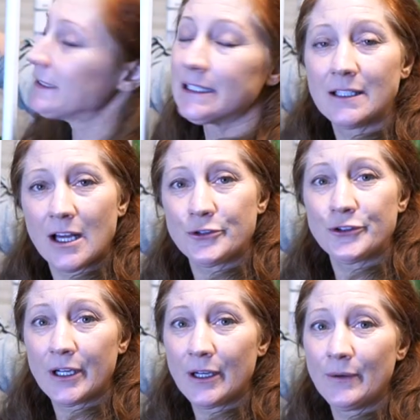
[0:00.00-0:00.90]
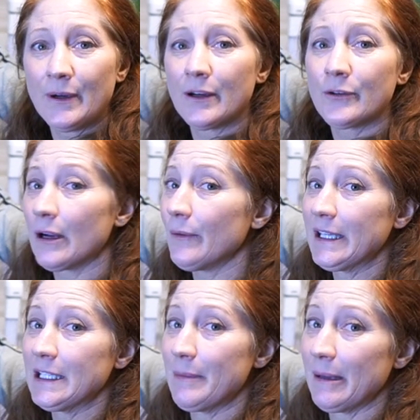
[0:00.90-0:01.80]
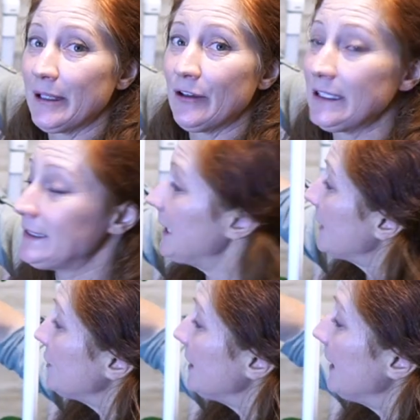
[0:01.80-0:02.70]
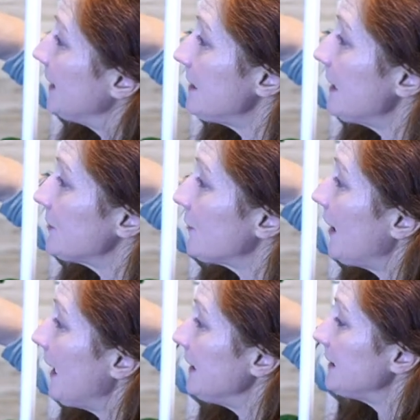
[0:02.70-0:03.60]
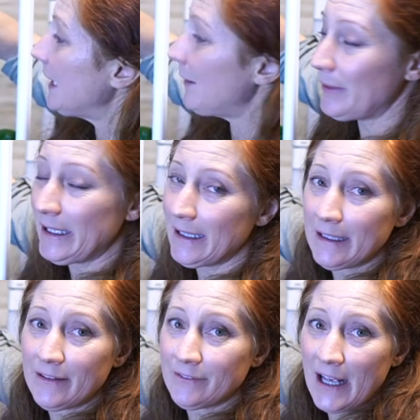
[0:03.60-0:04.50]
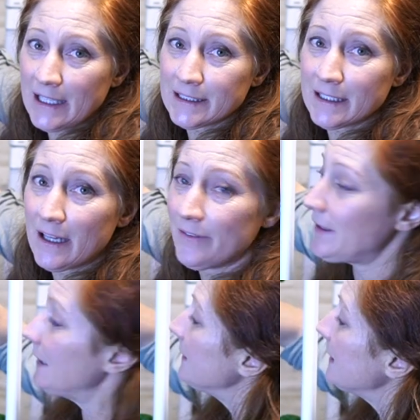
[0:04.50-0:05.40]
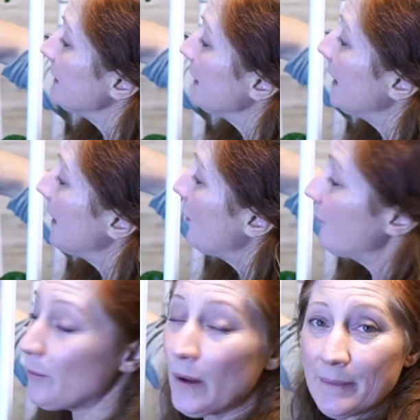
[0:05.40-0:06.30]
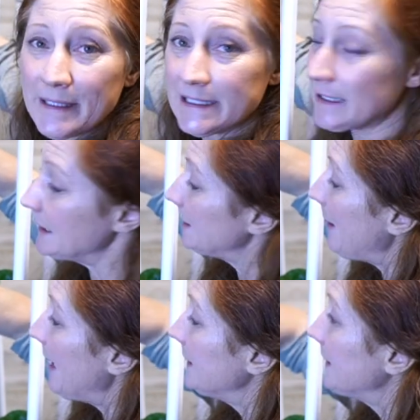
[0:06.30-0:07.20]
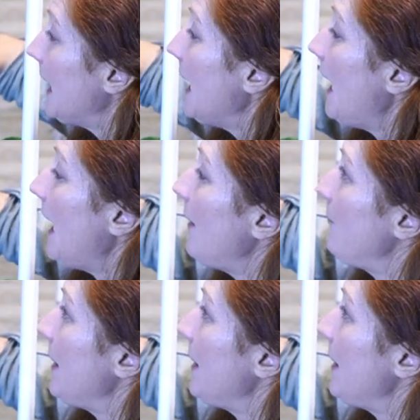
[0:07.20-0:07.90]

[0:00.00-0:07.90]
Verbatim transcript: cilantro growing in the baby green section. It does great and we eat it fast enough that it doesn't get overwhelming to the space. I have